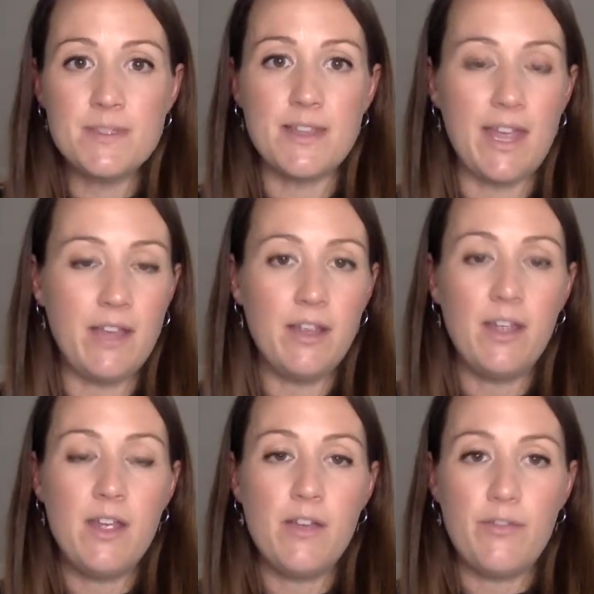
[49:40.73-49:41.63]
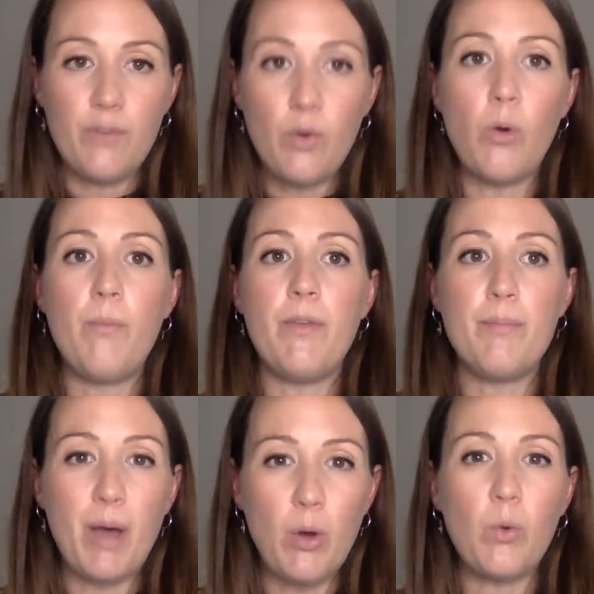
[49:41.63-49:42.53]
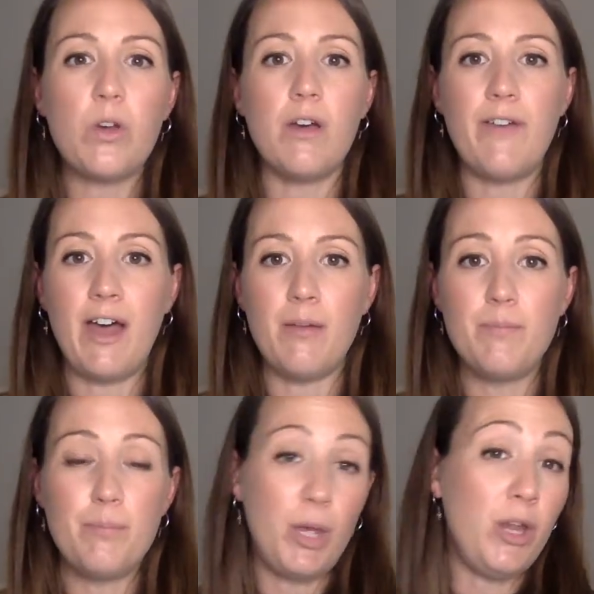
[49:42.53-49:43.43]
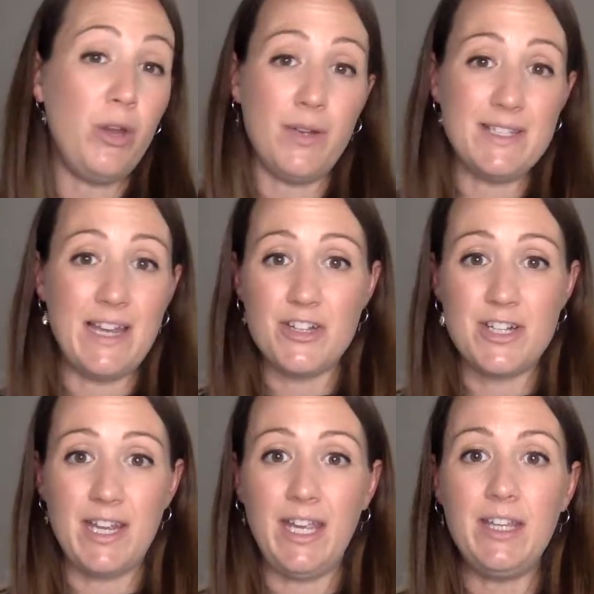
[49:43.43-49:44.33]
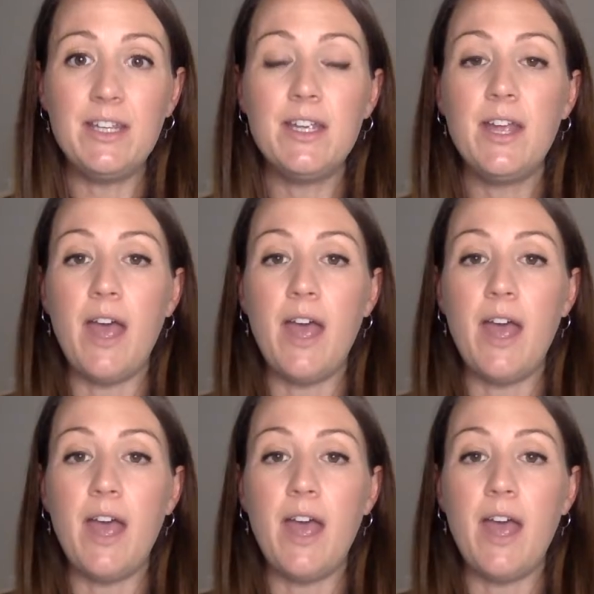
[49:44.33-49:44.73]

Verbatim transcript: So, they form the bulk of our poo essentially,